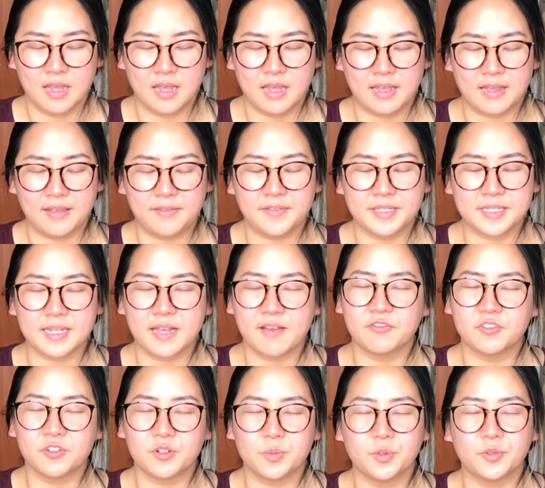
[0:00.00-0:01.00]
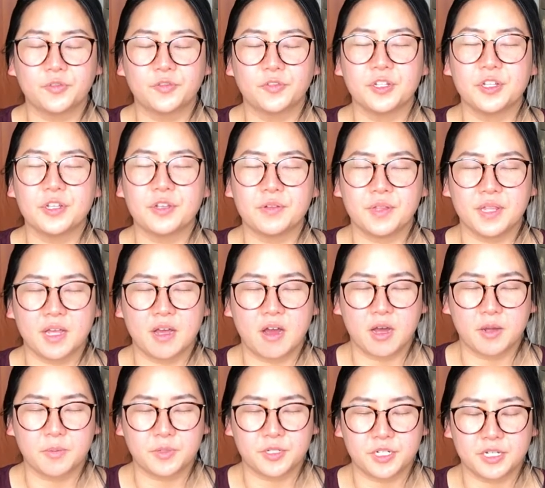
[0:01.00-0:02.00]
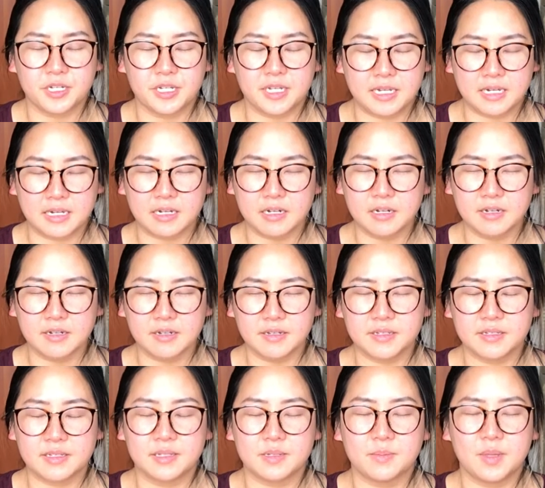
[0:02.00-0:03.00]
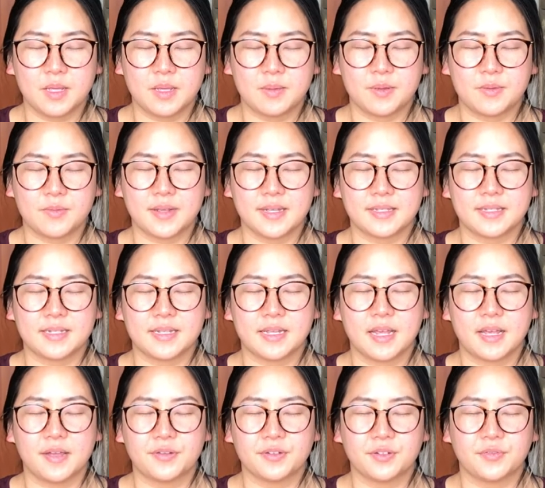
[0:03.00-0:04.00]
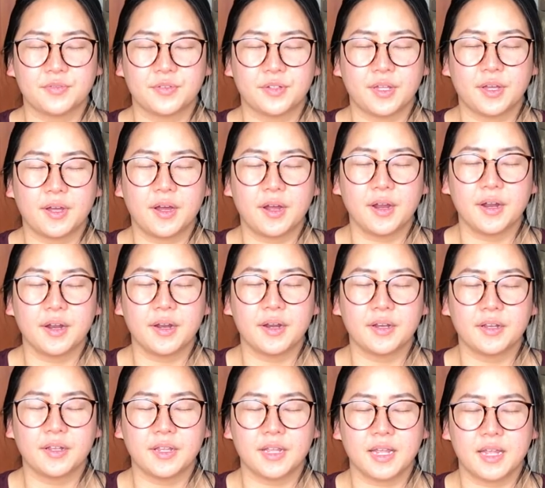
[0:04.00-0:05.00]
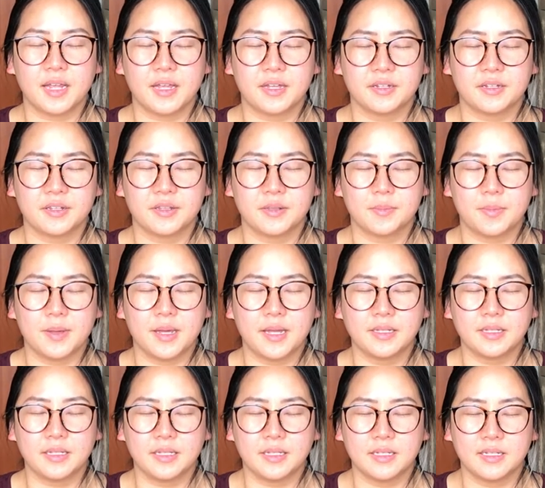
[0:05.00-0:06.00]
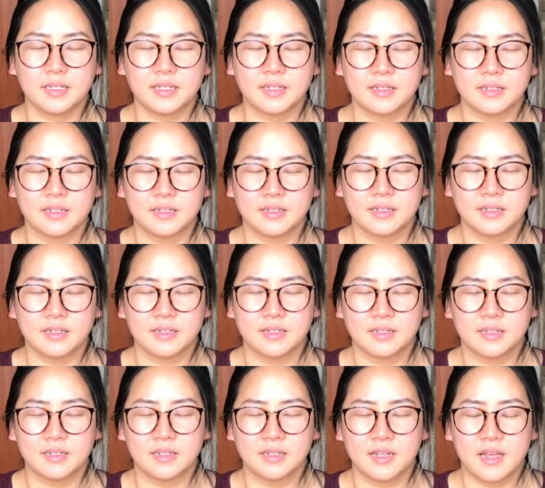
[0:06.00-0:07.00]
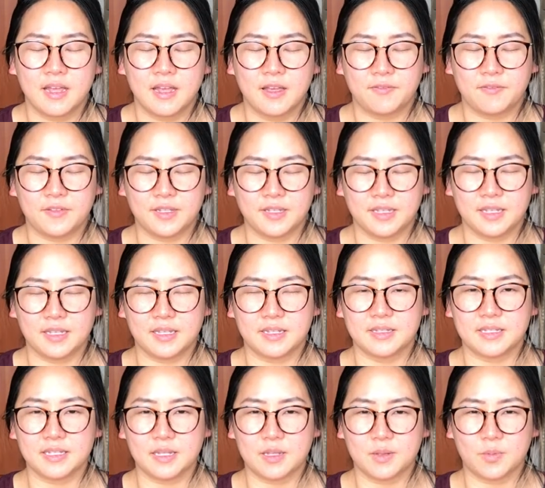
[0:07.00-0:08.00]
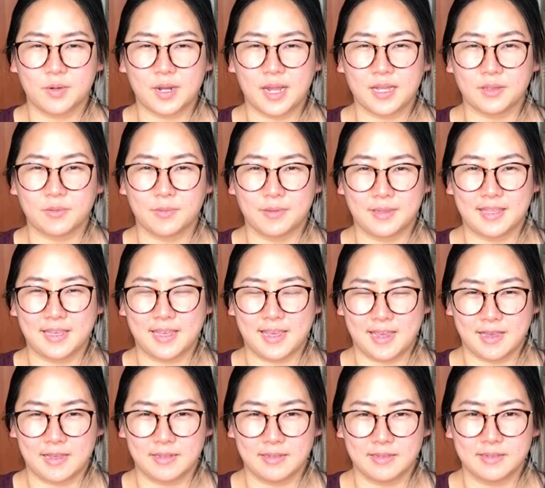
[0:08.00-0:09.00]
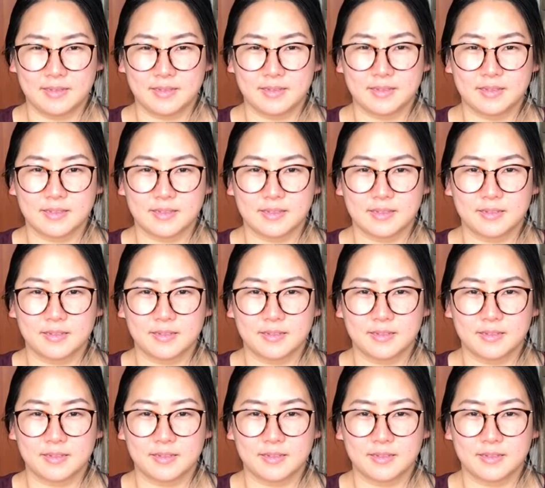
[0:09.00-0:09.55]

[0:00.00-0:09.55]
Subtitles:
If it's comfortable for you, the option here is to maybe rest a hand over the heart, the hand on the belly, feeling into the breath with the hands.